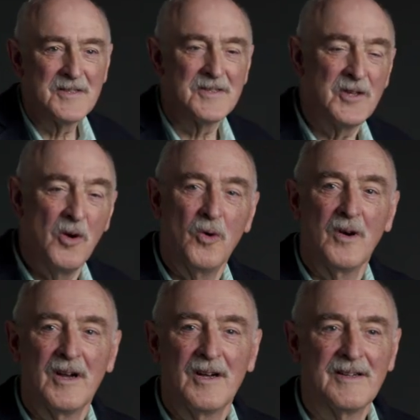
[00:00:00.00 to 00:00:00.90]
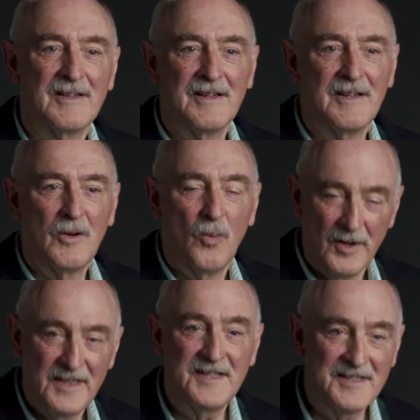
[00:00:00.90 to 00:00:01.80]
So,
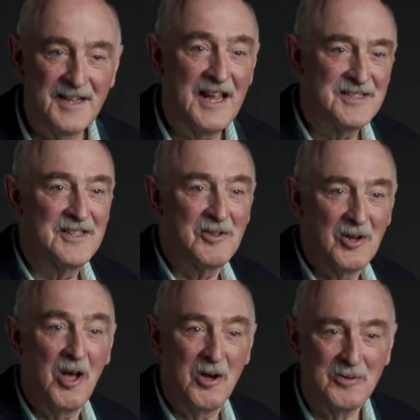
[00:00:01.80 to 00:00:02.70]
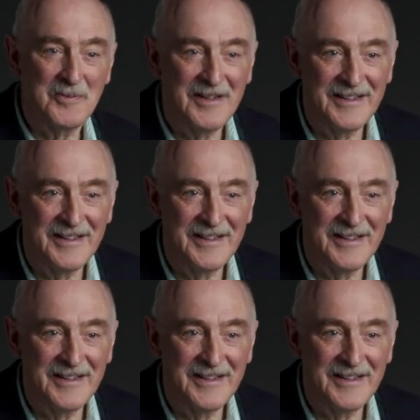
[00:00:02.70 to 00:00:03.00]
what is a celestial globe?